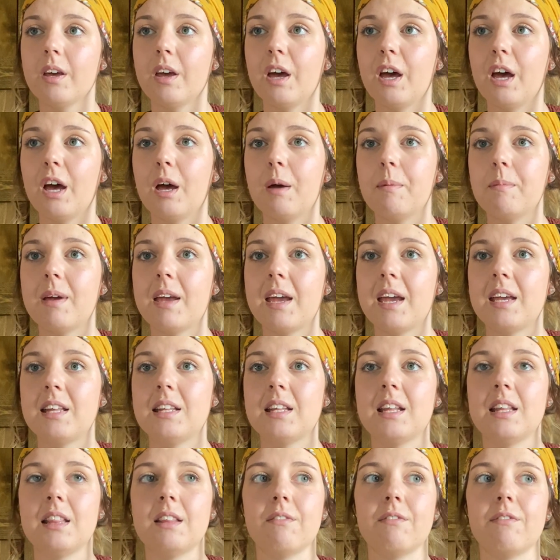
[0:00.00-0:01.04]
And
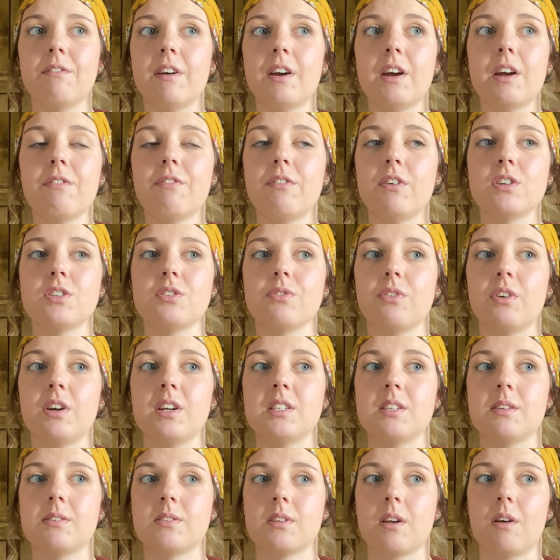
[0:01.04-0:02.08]
in the very first
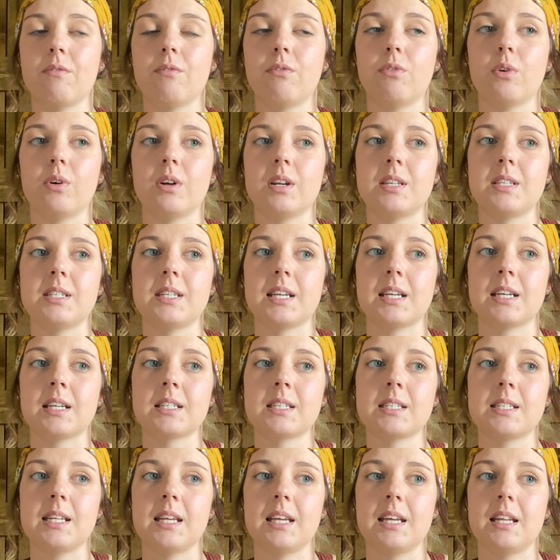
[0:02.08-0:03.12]
phrase of Psalm
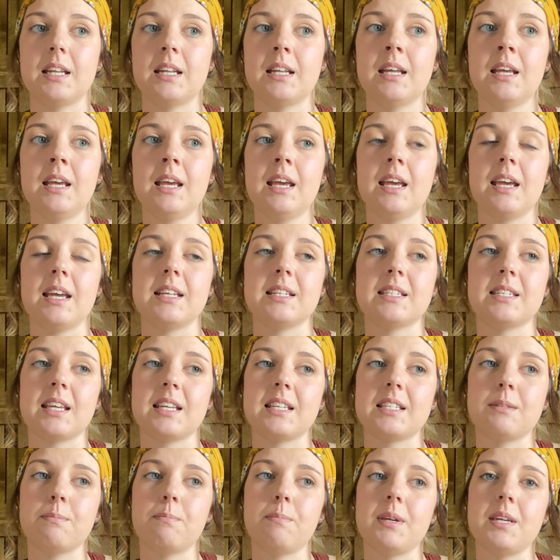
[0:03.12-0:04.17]
46:10, it
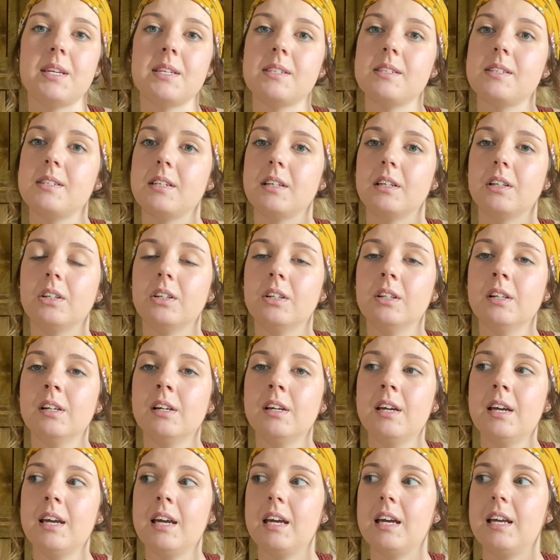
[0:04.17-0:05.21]
says, "Be still."
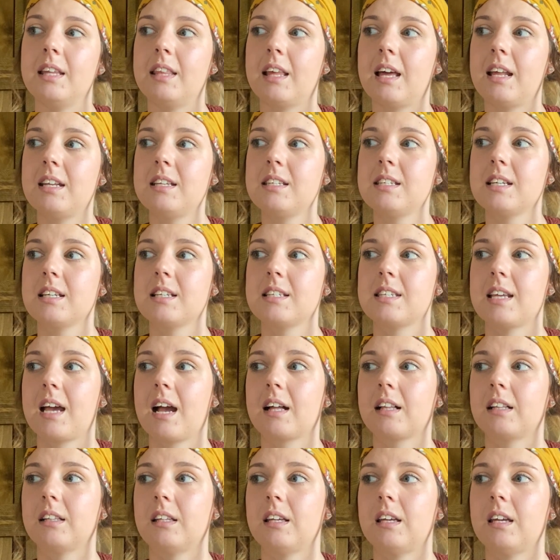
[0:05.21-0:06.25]
And that is
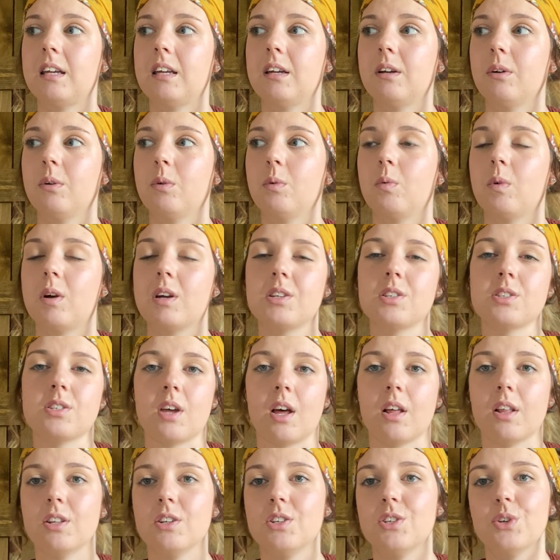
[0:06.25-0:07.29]
exactly what
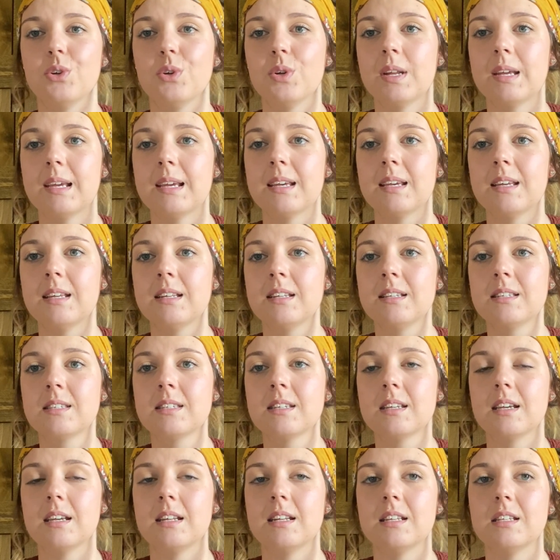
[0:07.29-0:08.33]
solitude
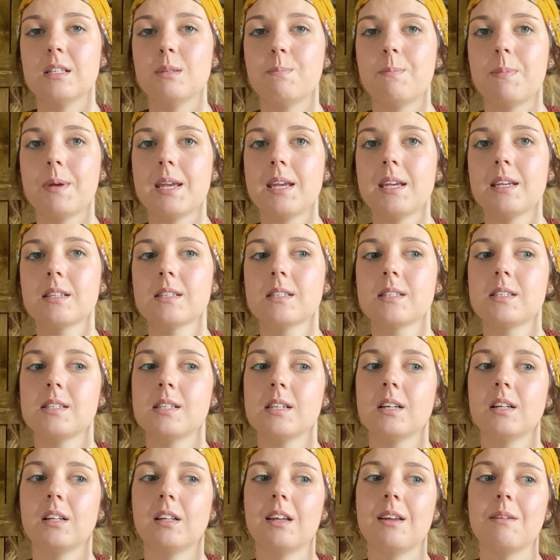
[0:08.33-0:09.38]
is. It is being
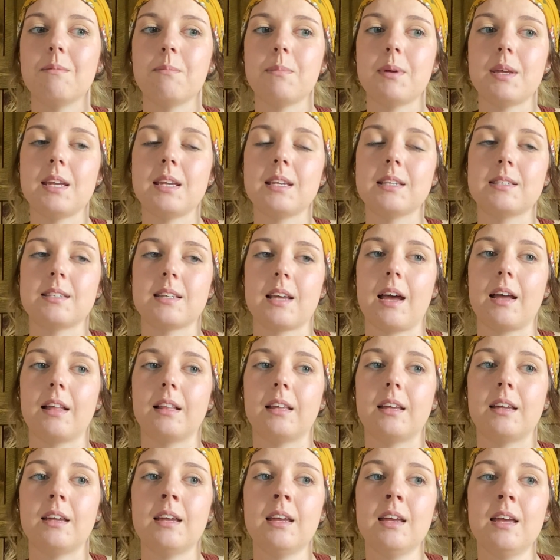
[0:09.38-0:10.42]
still and being
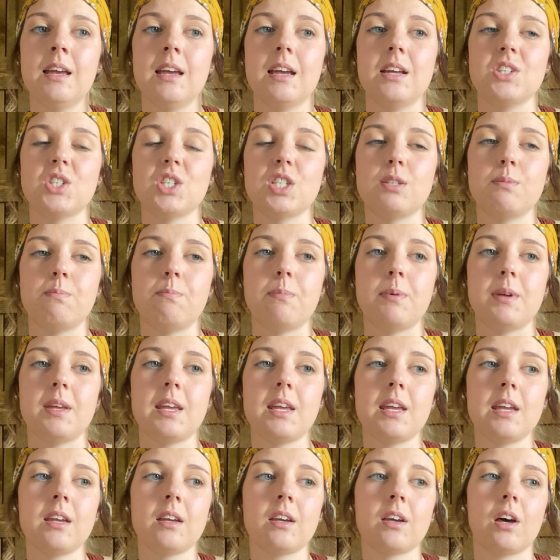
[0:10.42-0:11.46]
silent, and just
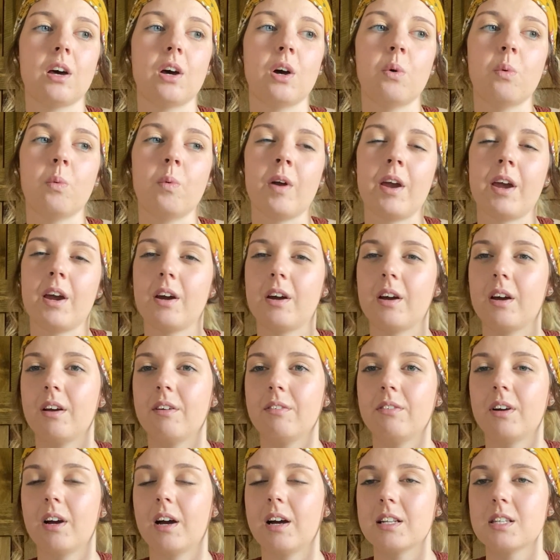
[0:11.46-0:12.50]
being aware
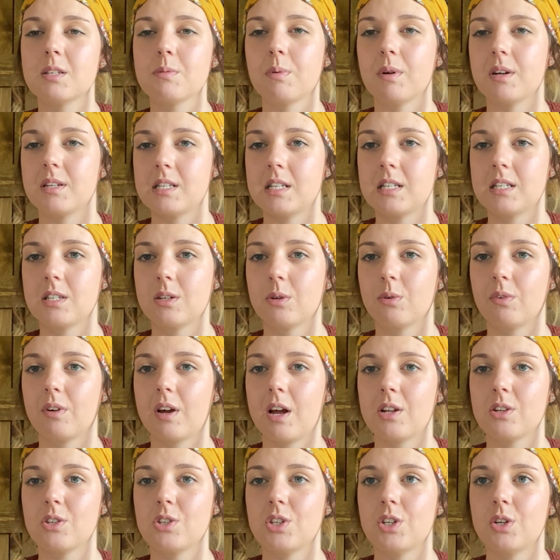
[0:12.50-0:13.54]
of God's presence
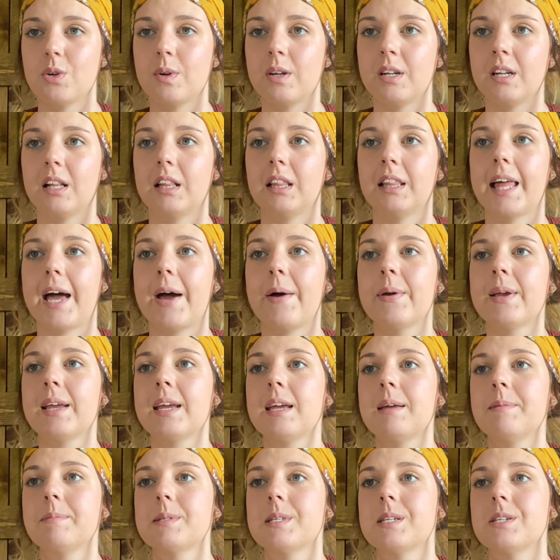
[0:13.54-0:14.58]
around you, and allowing
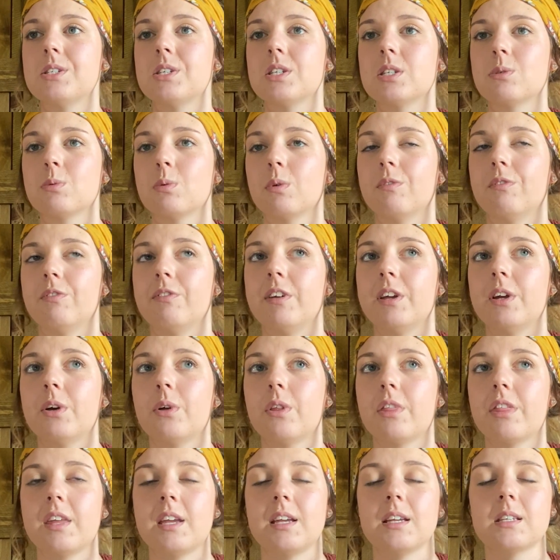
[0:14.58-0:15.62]
him to just
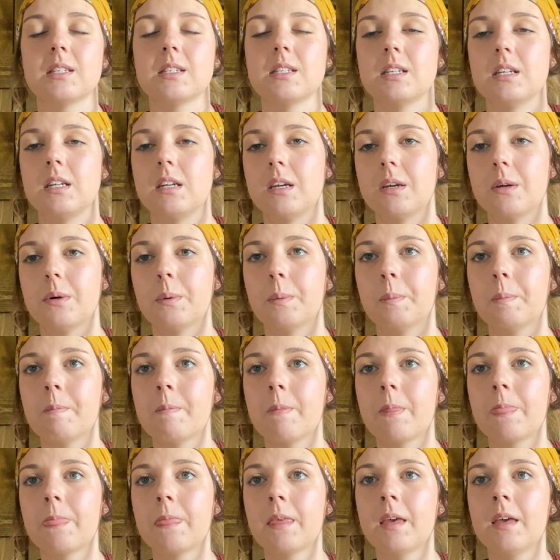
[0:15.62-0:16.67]
reveal things to you.
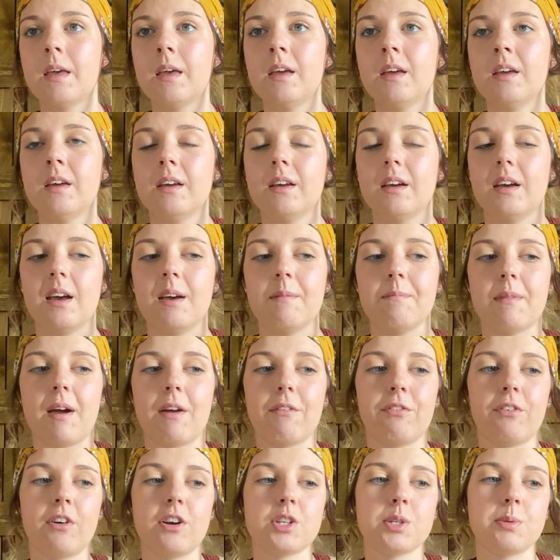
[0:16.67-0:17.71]
My
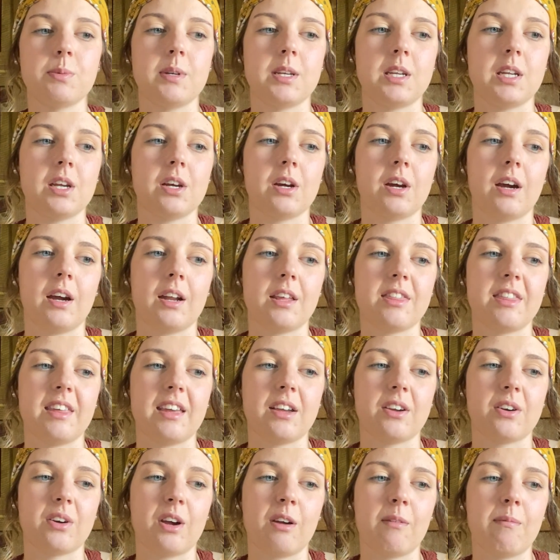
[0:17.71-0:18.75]
freshman year, I
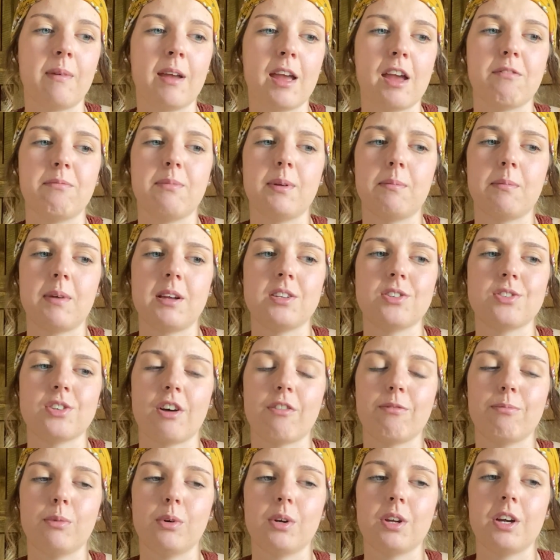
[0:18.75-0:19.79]
think, or it may have been my
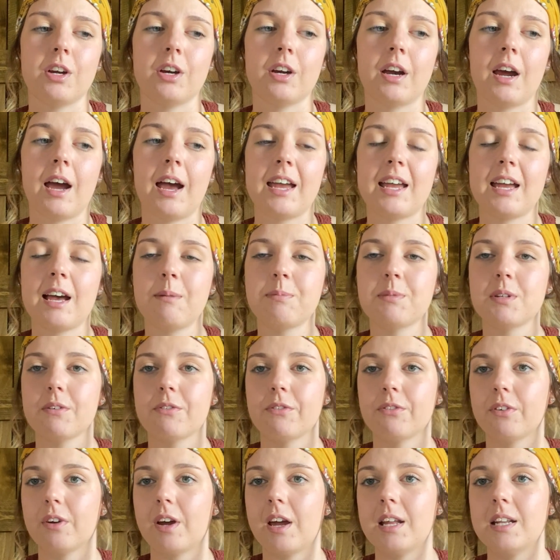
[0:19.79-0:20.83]
sophomore year, I helped a
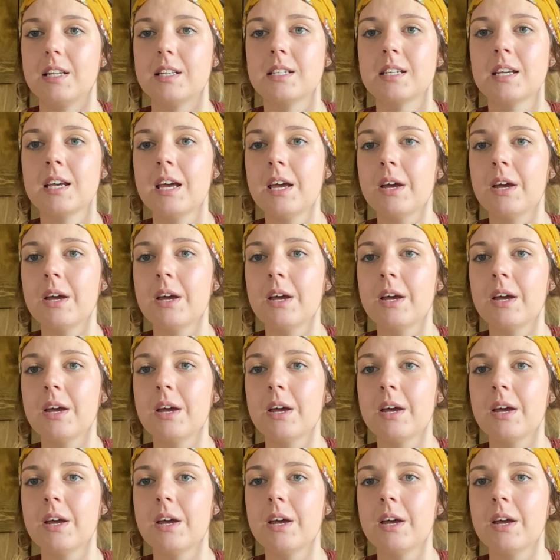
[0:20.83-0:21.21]
friend